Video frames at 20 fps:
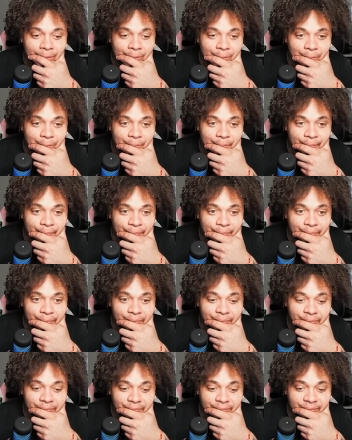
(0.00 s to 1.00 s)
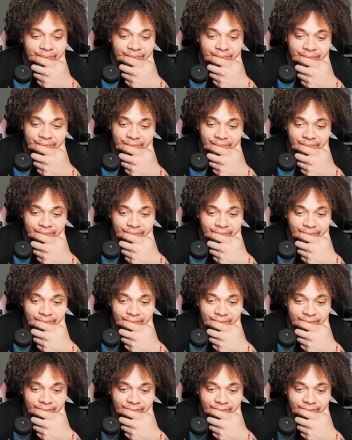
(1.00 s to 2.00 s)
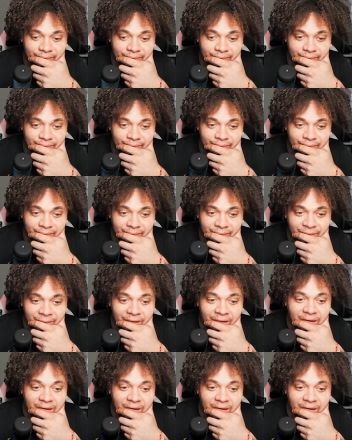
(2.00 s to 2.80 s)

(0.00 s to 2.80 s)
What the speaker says: No one is speaking in this clip.